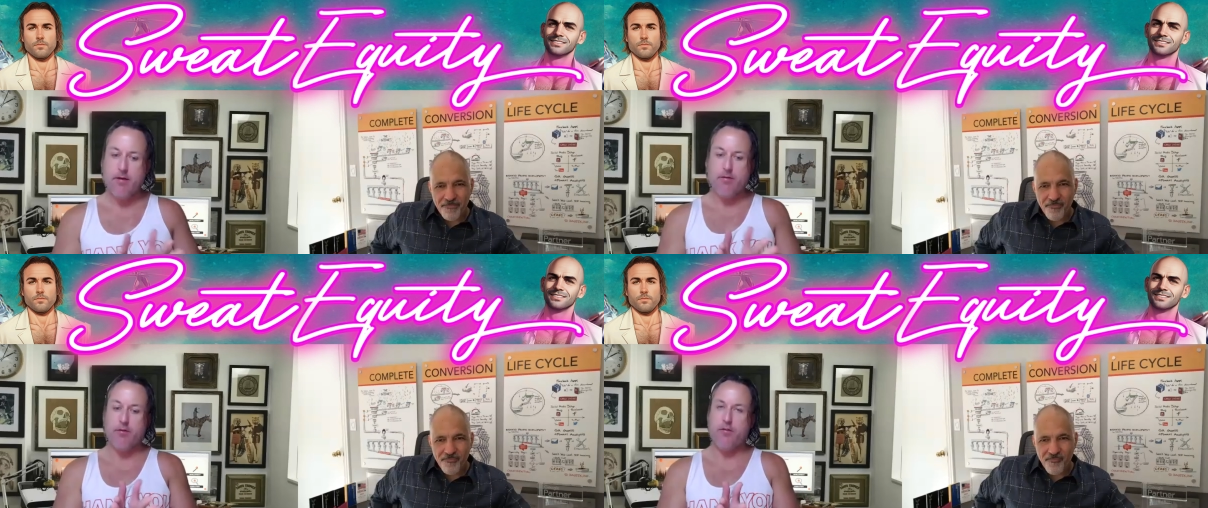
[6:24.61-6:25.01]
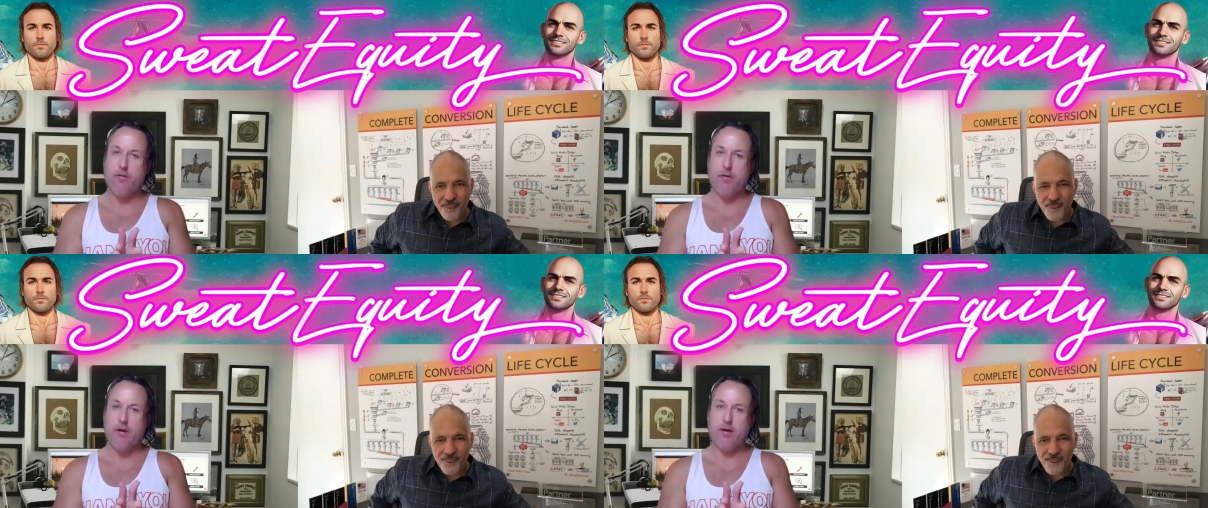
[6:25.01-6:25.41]
Speaker 1: there's
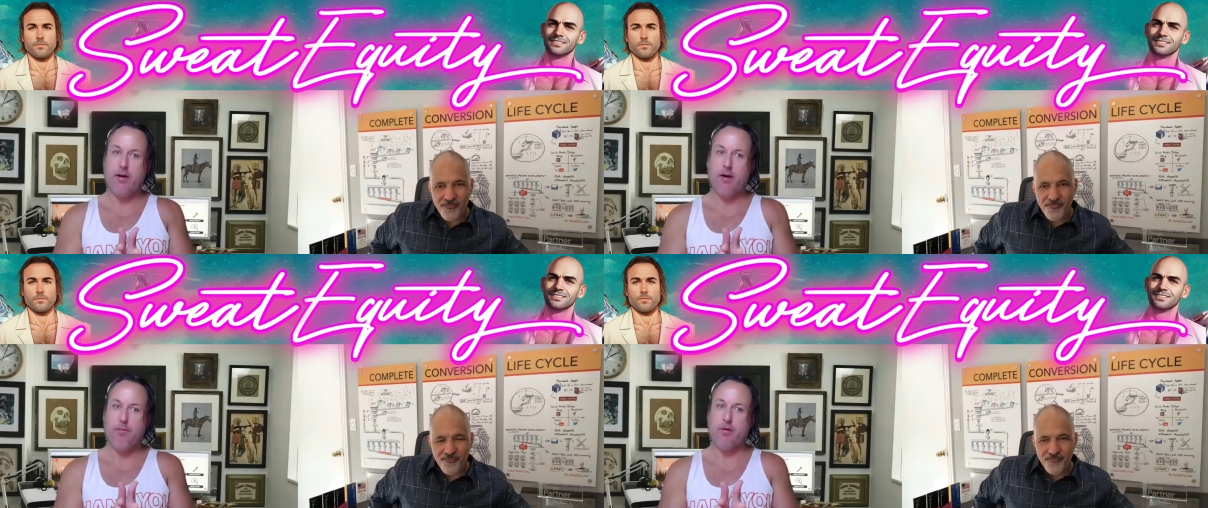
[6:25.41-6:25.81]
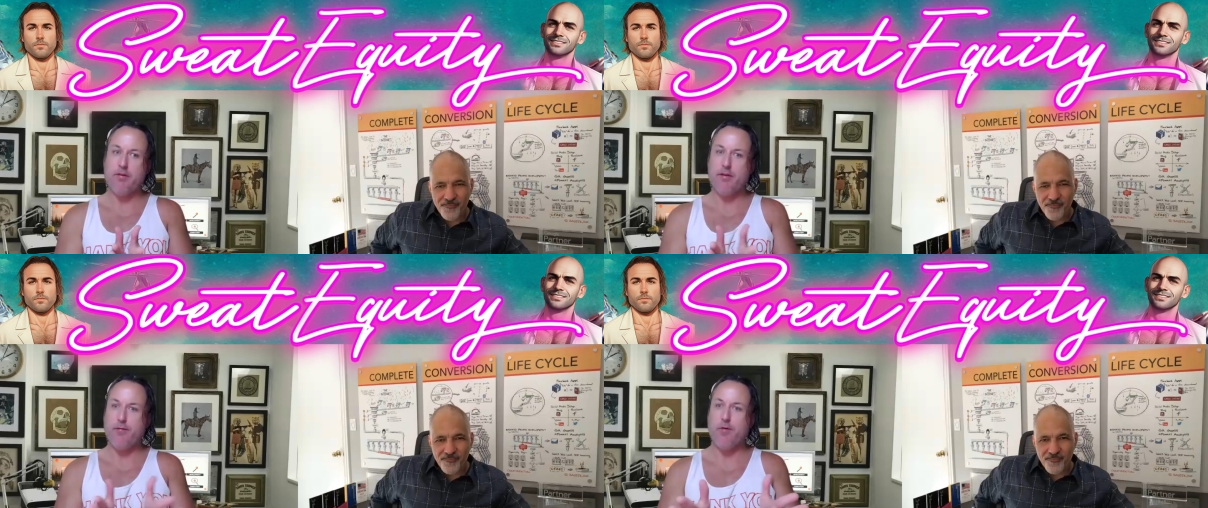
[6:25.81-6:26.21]
a couple of
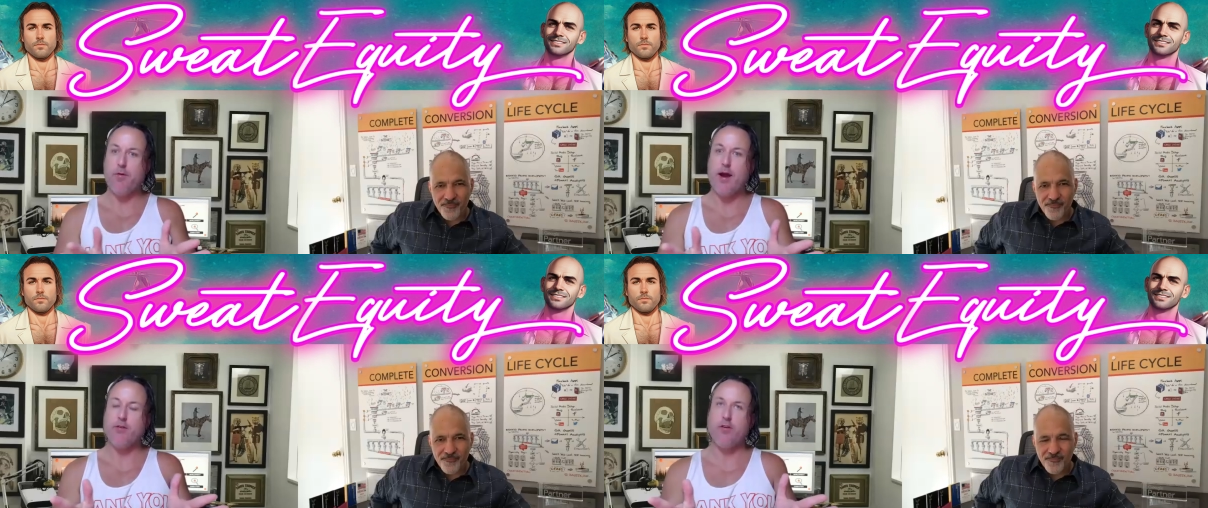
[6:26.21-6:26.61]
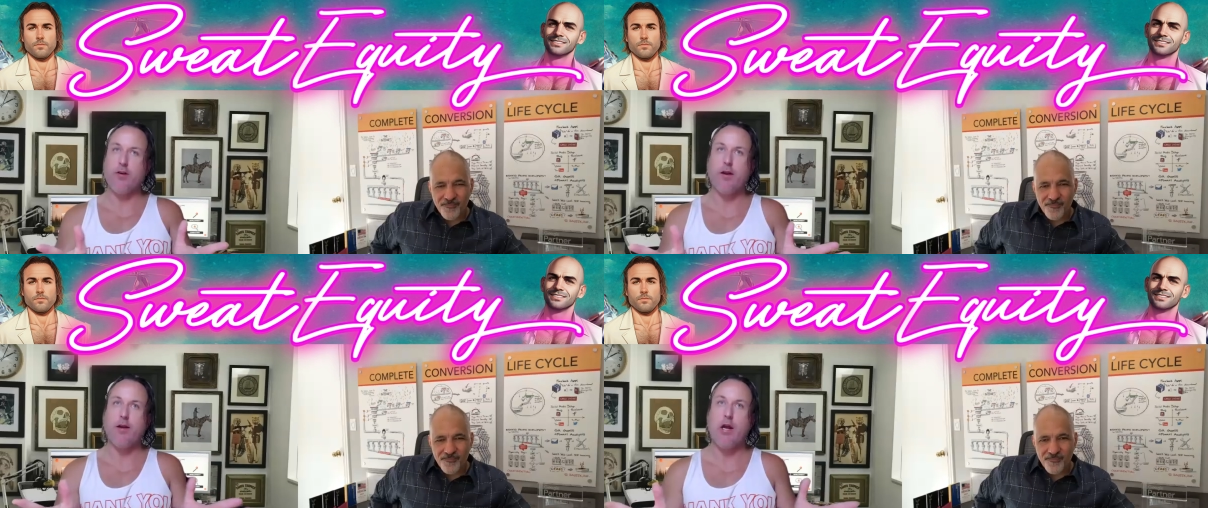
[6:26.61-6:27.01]
different routes you're
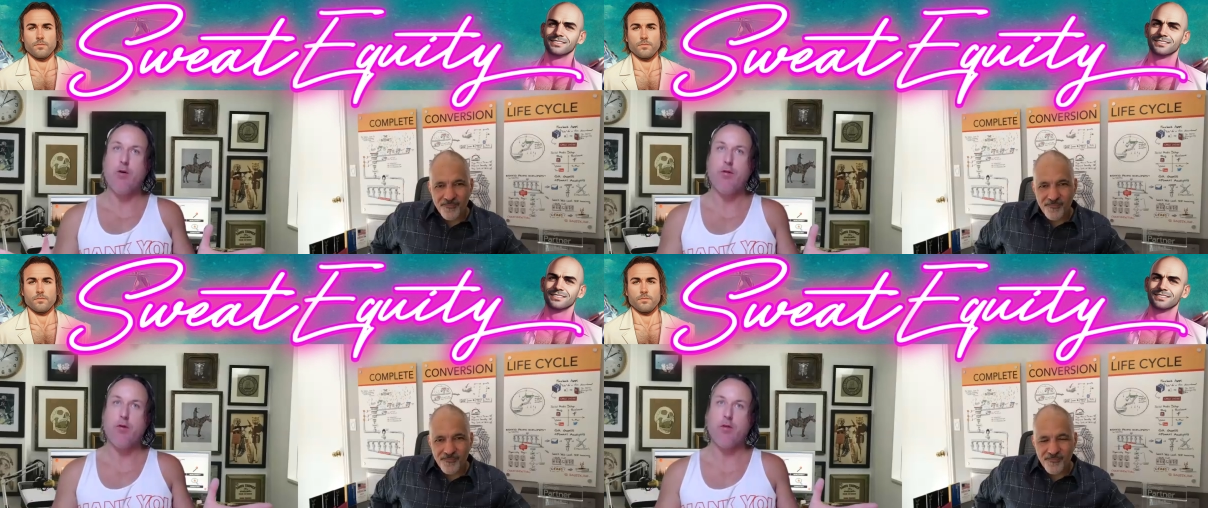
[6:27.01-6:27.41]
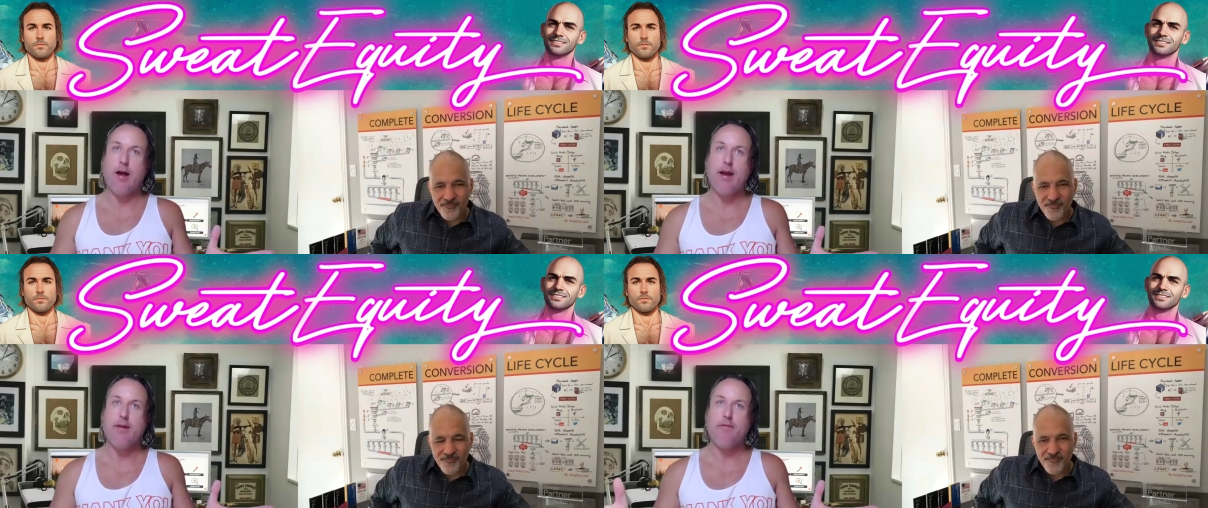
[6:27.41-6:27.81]
going to go with your
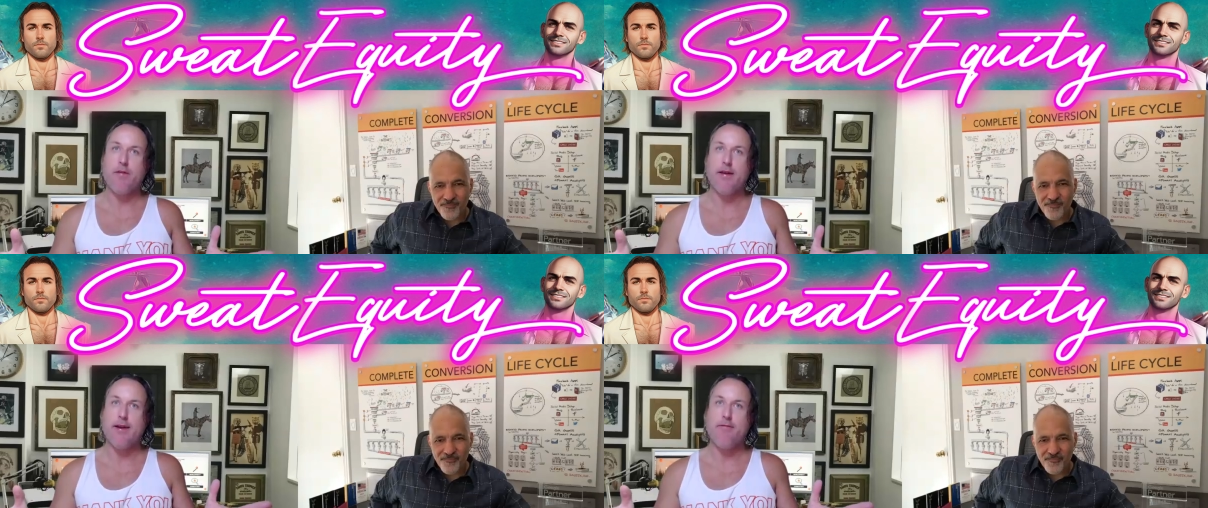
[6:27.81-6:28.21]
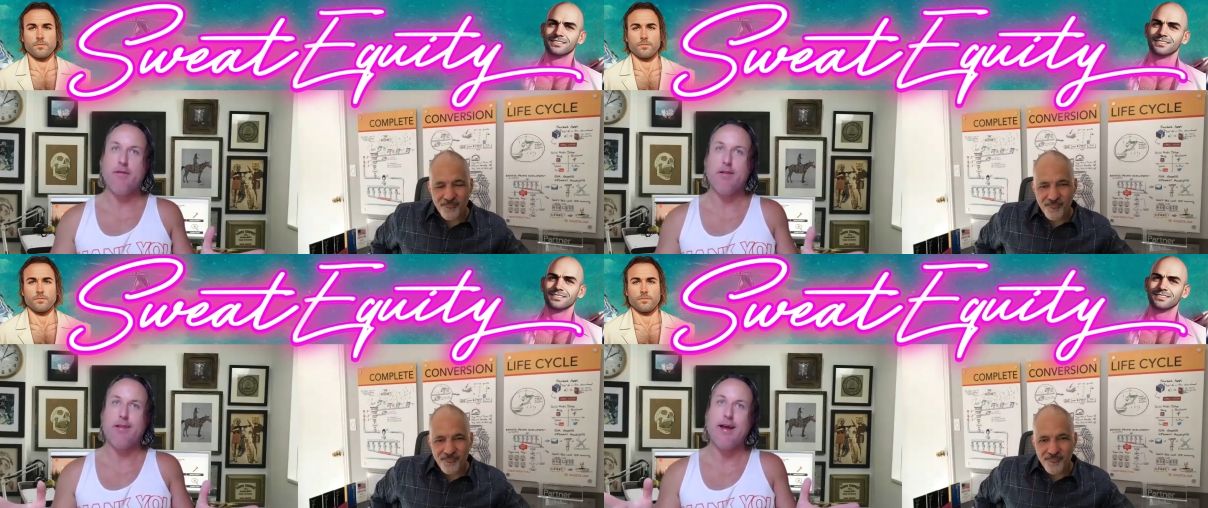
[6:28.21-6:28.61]
life, and I
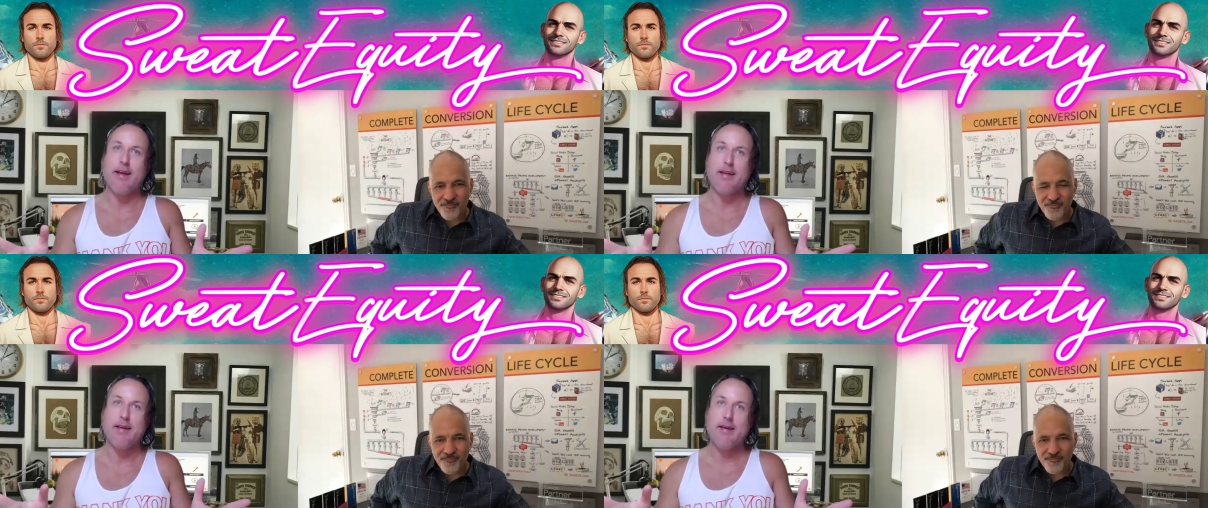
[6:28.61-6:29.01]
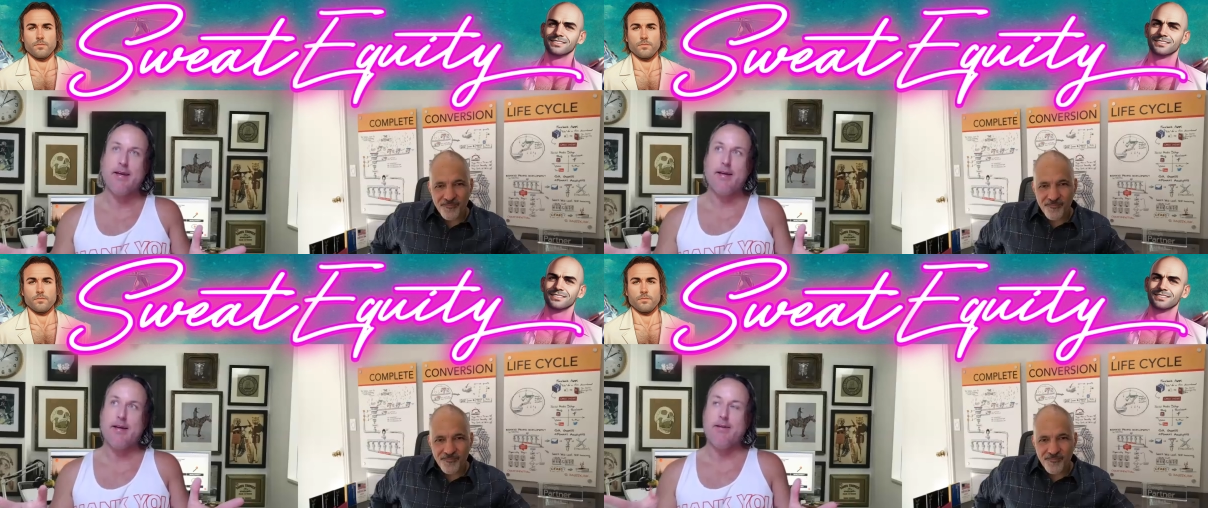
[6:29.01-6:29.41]
feel like
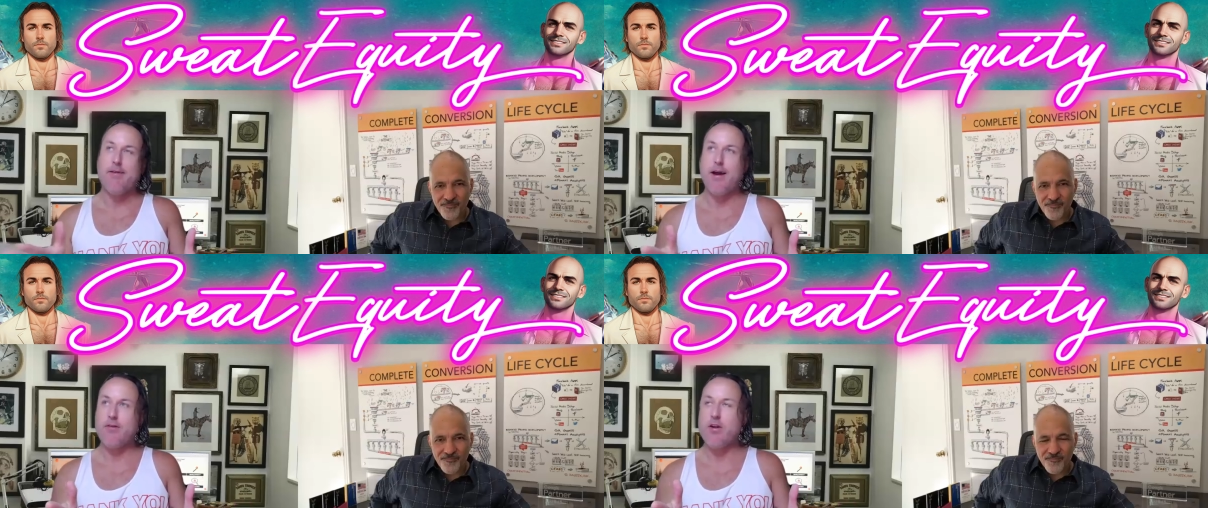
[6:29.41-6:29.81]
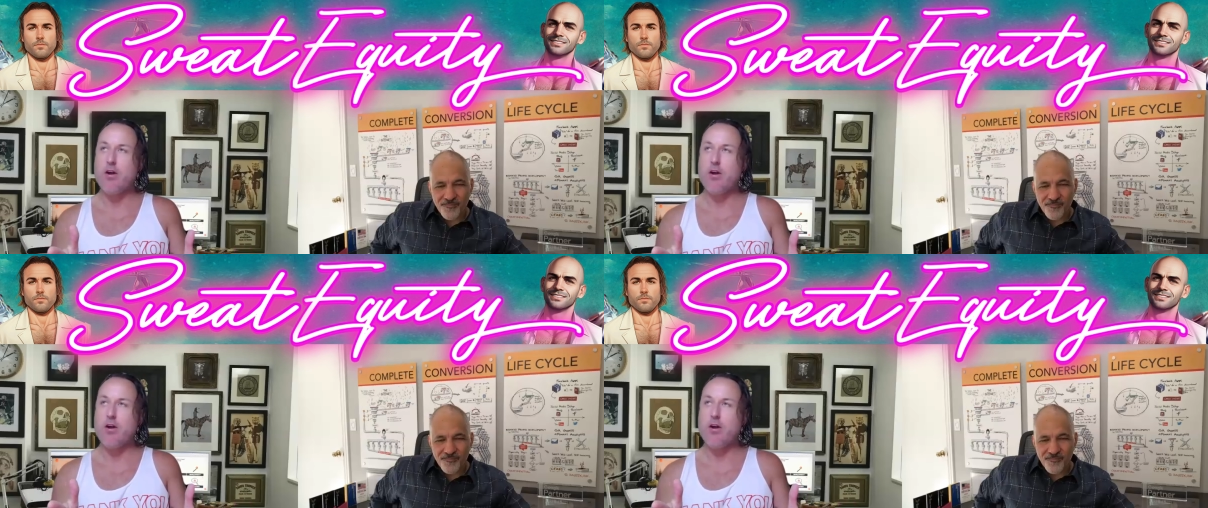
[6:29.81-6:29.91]
not to